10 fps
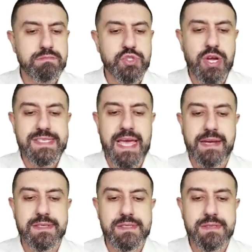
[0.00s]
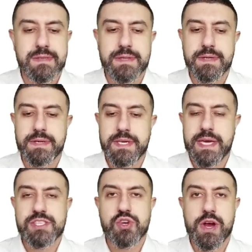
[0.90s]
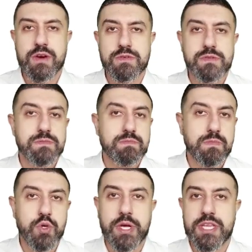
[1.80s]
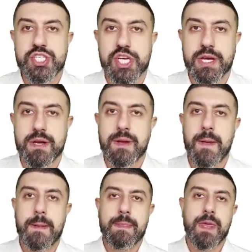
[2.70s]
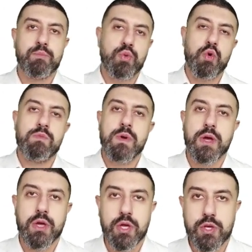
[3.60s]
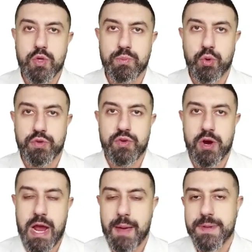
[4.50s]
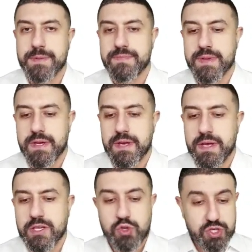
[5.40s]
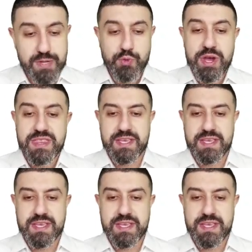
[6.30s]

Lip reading: transact. He gets your arrows, you get the chicken, boom, both of you are happy. So there's some great